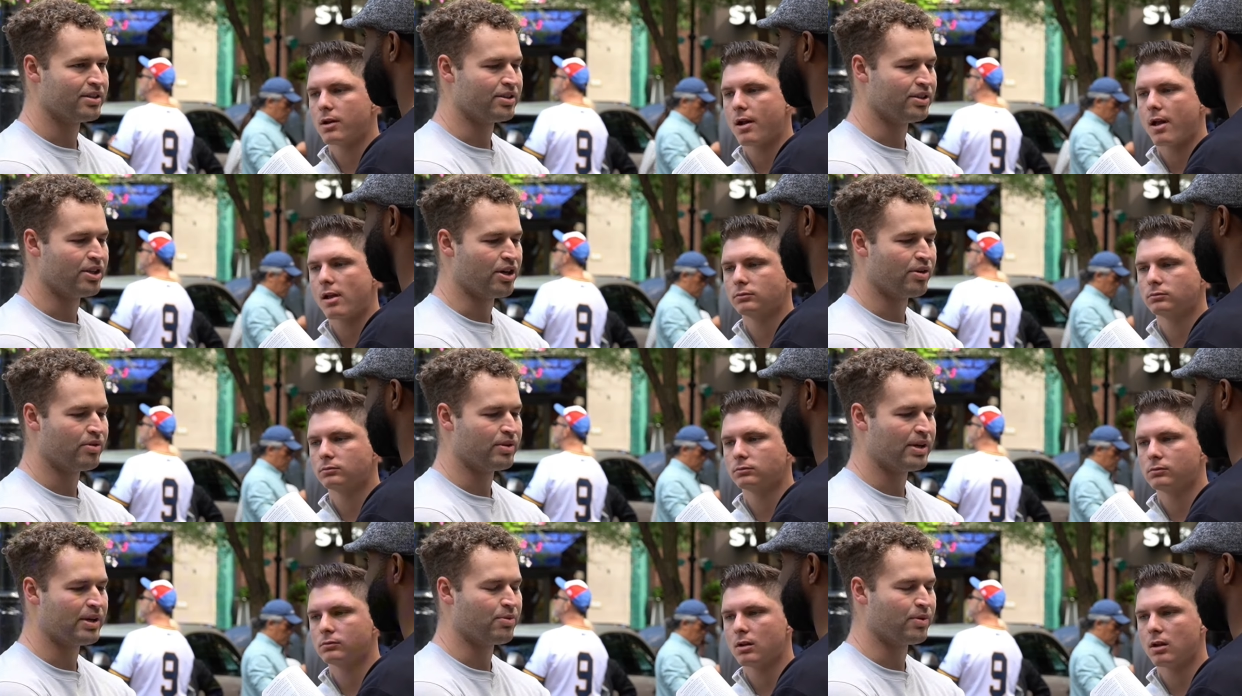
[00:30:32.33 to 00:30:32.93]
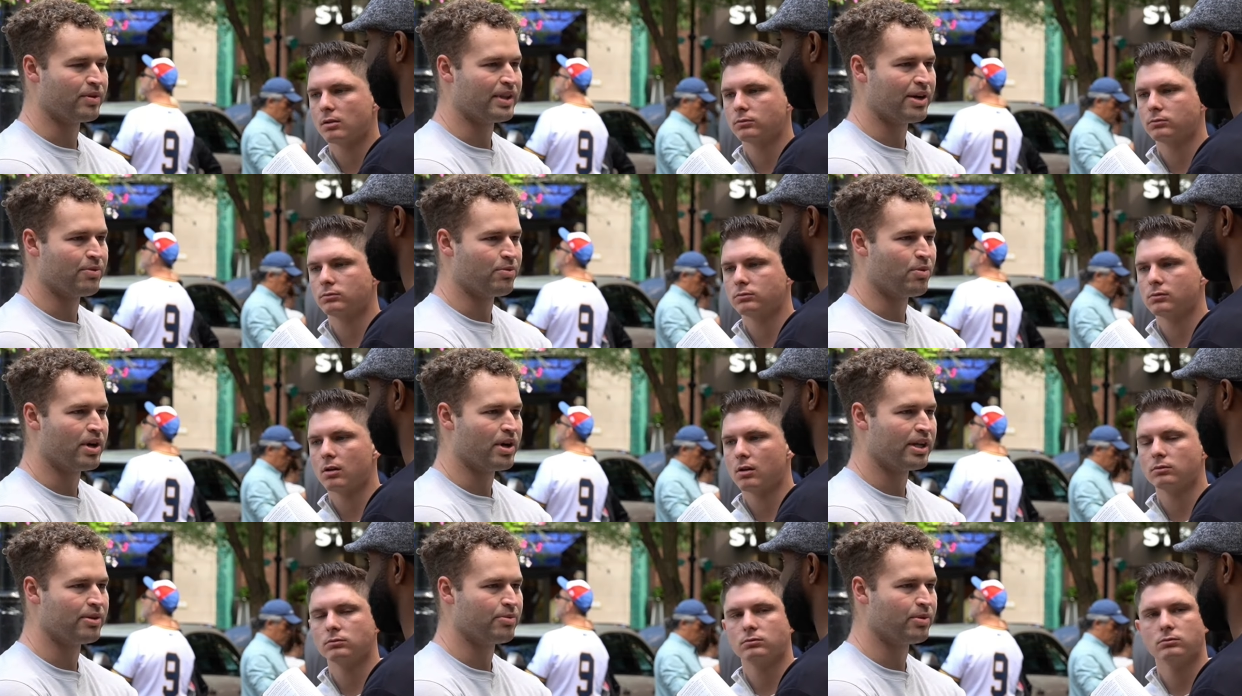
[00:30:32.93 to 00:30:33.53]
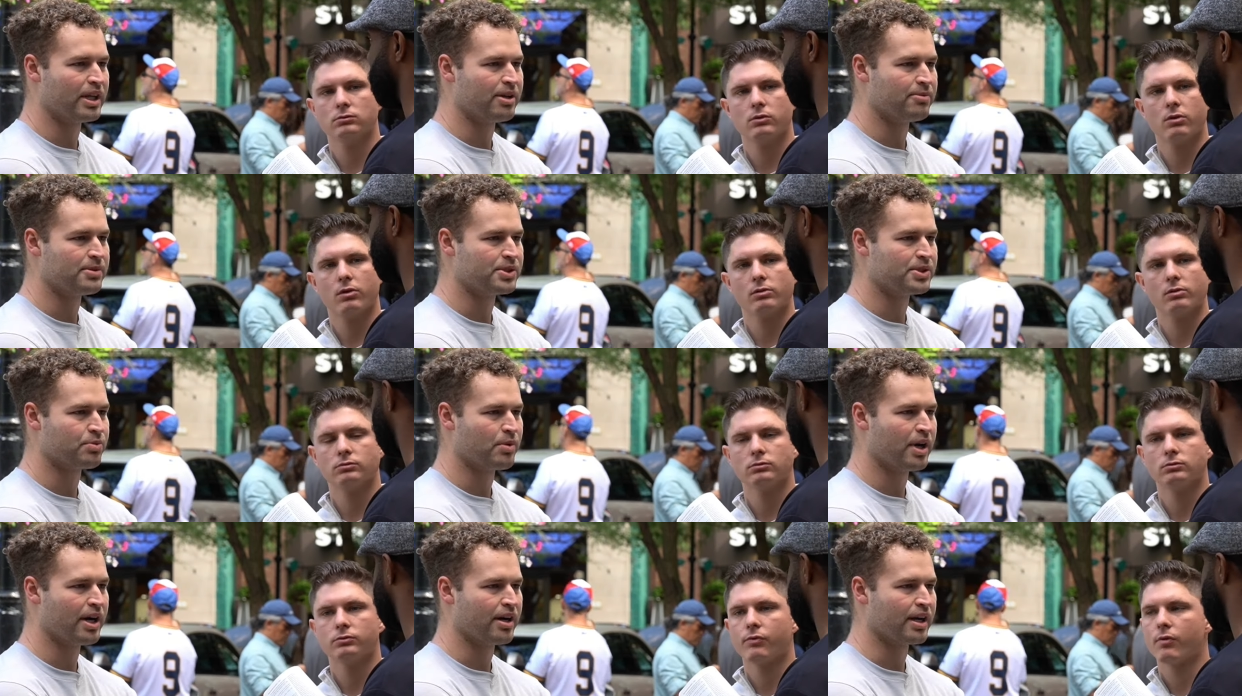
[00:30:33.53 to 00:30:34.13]
Speaker 1: And then they crucified him
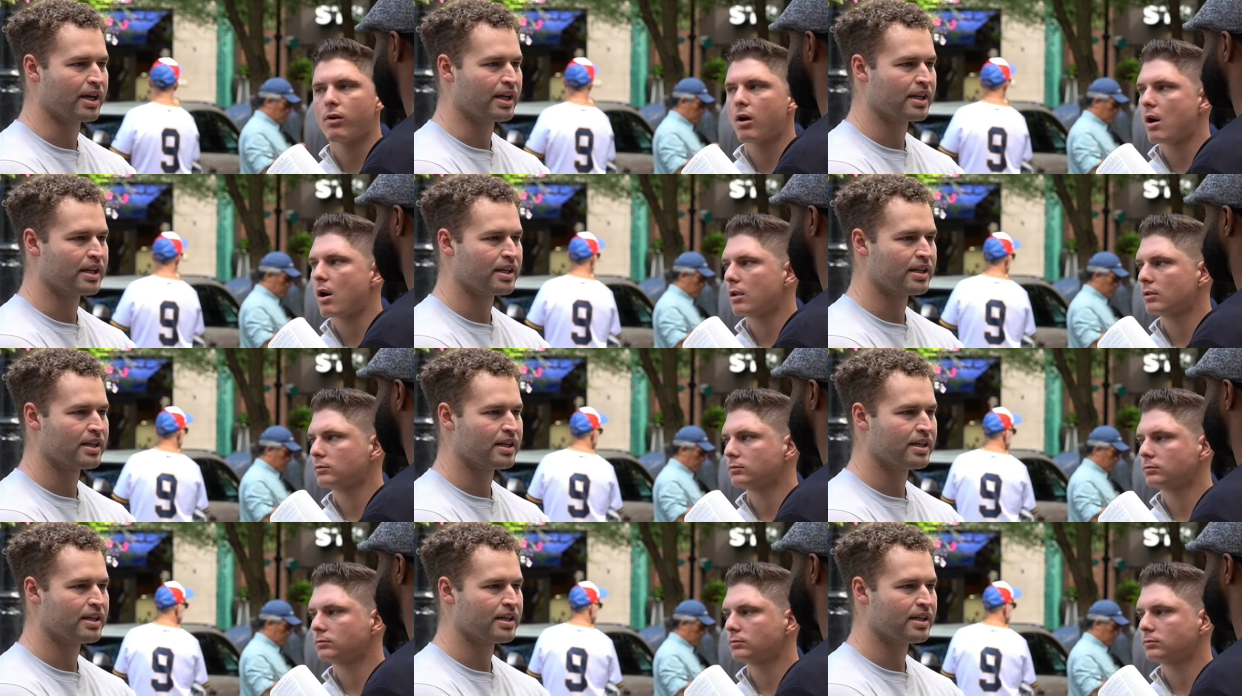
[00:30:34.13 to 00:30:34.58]
because of that. They let a